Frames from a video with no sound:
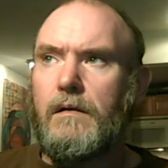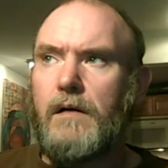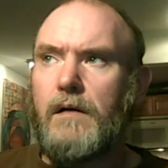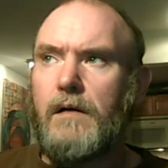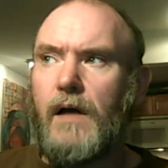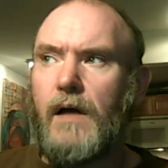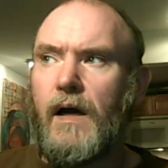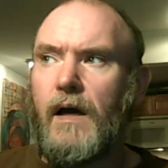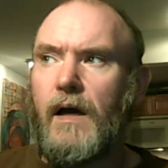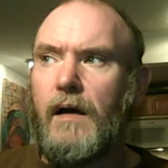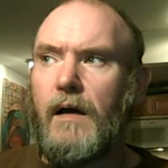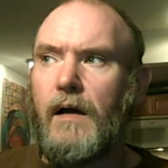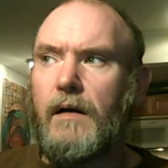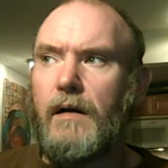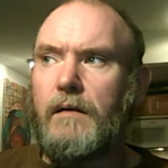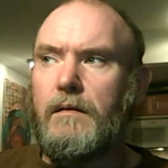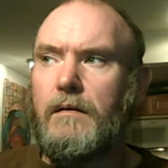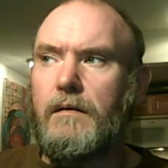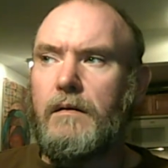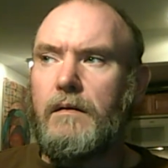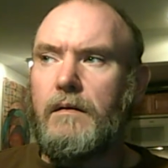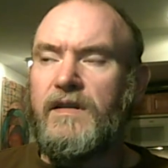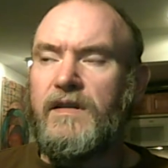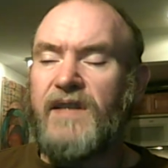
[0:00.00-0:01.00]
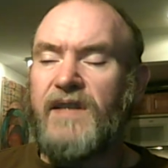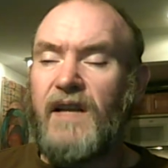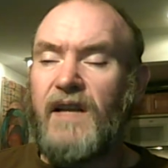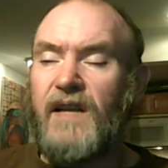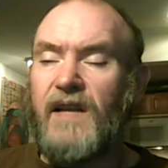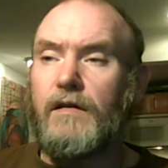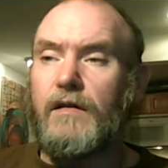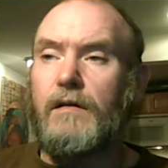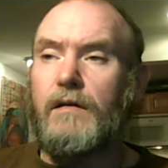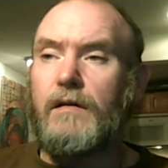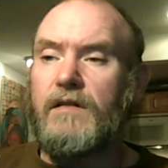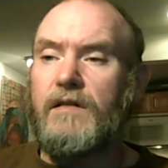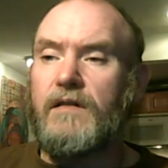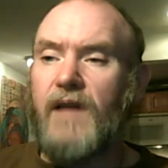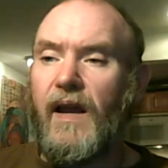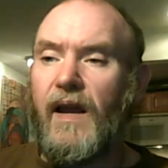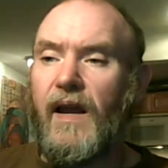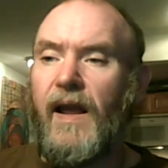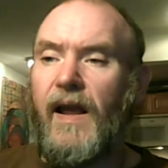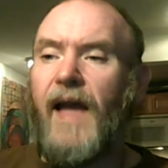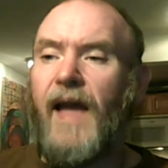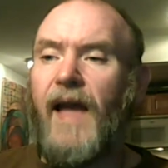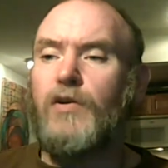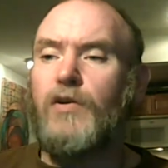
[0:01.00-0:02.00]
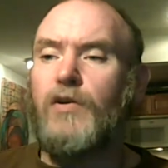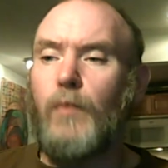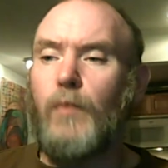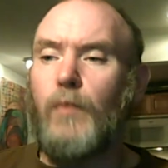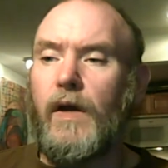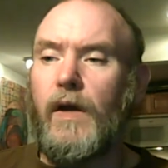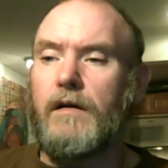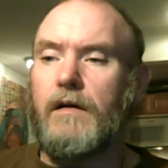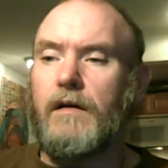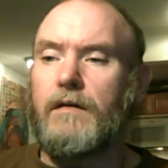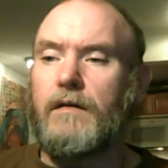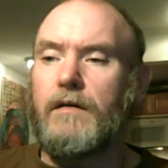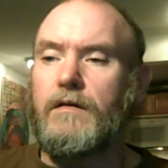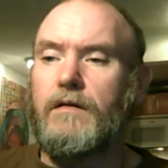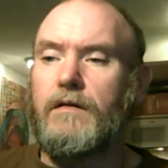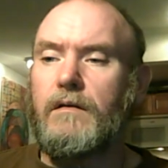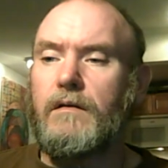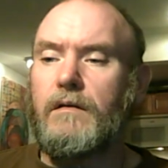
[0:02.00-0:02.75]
sensors and actuators